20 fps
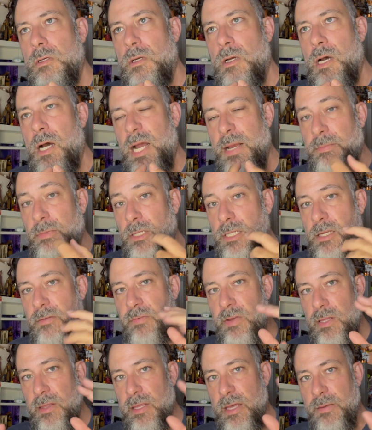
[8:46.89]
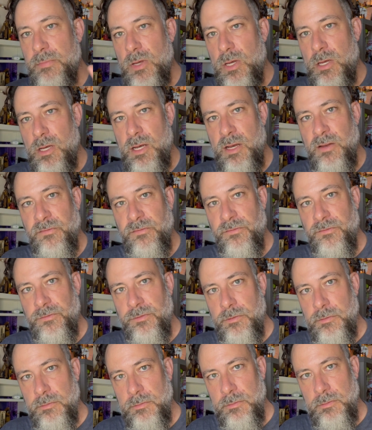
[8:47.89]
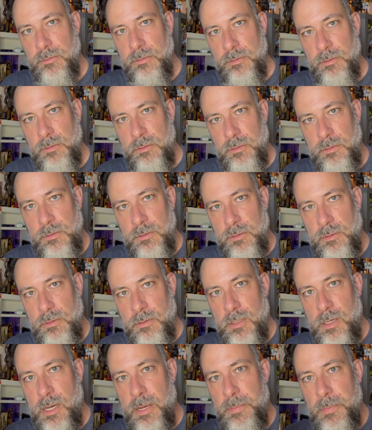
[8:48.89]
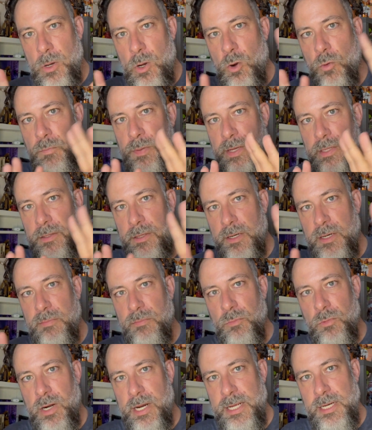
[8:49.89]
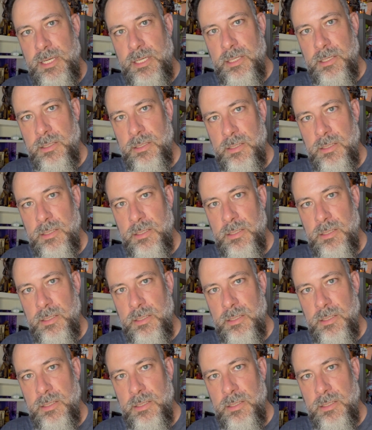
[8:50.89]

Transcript: I'm leaving them off. I'm hoping that I'm right.